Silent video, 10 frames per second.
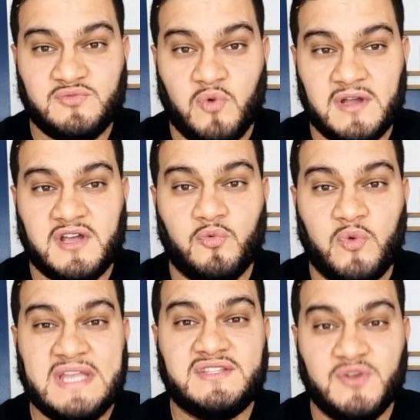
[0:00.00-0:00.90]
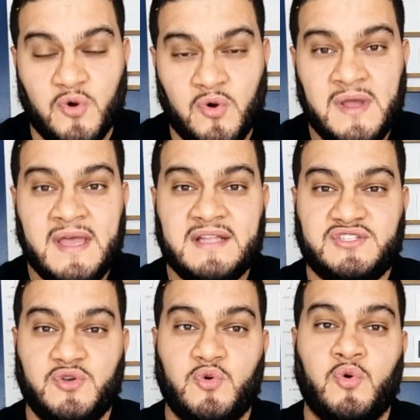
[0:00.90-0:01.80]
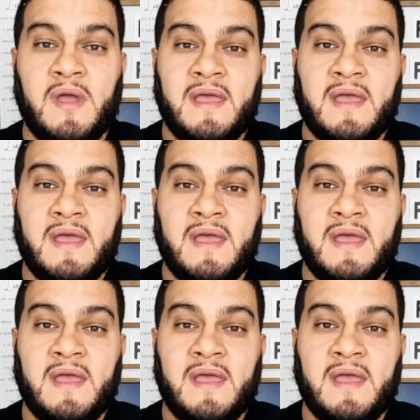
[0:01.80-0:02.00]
What could we do to